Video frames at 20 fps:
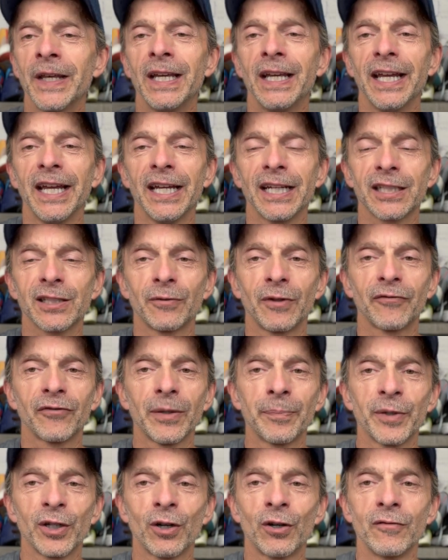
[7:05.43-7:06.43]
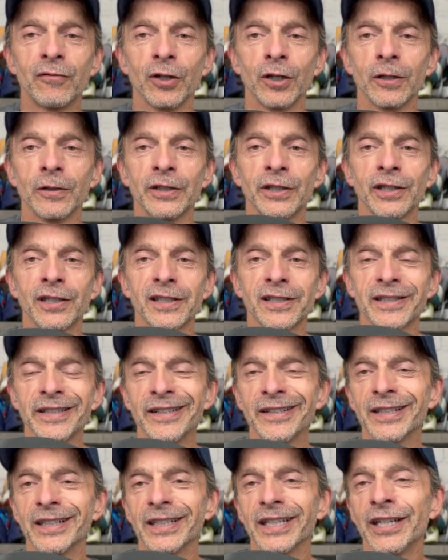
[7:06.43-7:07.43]
And as we flip it over, you're going to
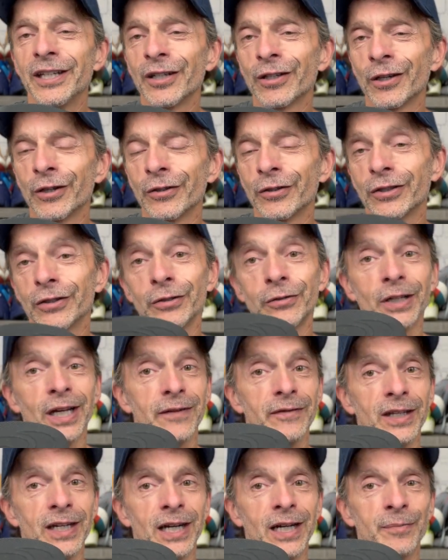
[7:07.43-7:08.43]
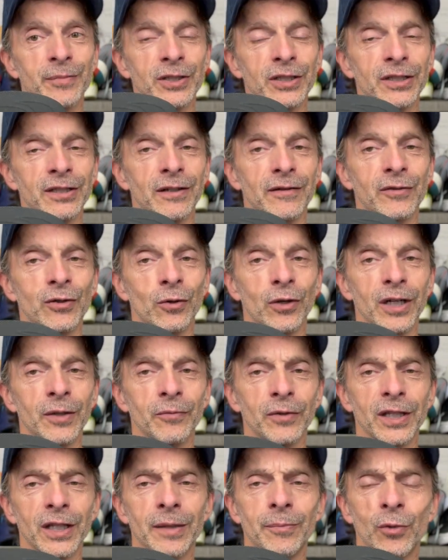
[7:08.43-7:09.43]
see that here you have the option of
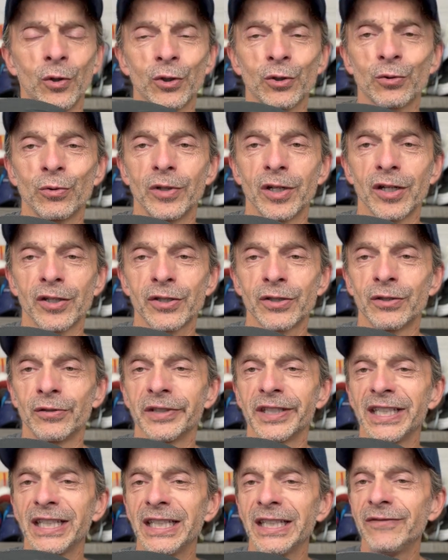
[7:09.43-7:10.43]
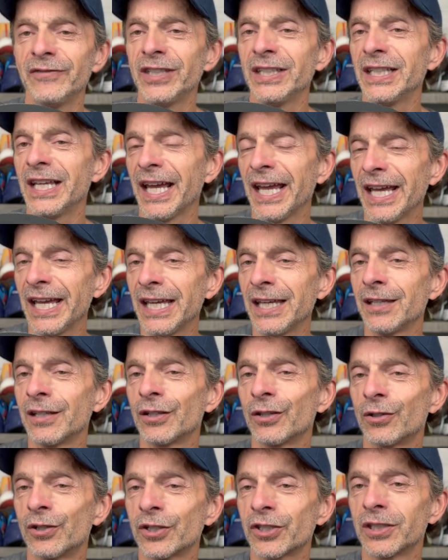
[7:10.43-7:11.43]
going with a more traditional EVA
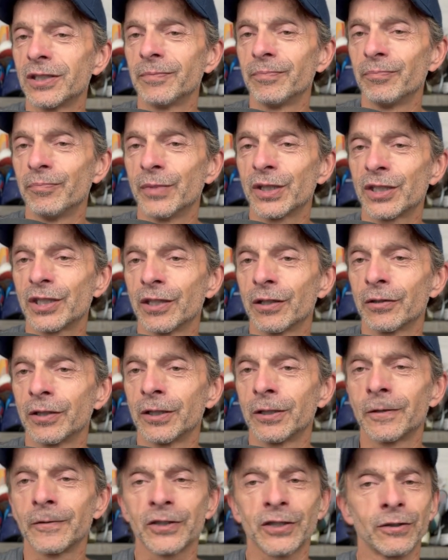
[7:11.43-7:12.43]
cushion material.